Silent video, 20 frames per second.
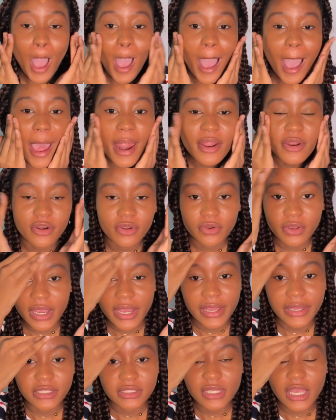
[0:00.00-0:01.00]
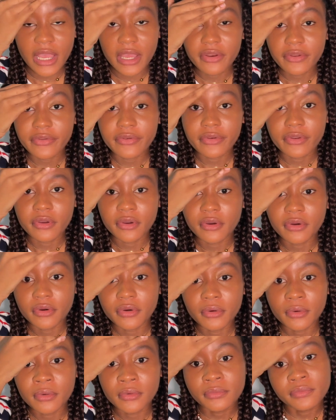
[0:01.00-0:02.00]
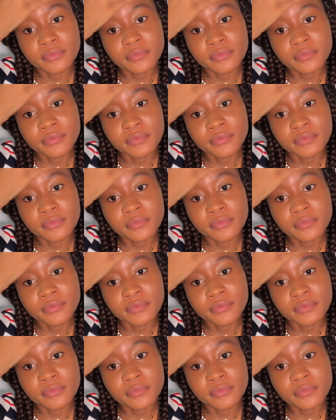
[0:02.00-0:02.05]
I don't know, guys. I don't know.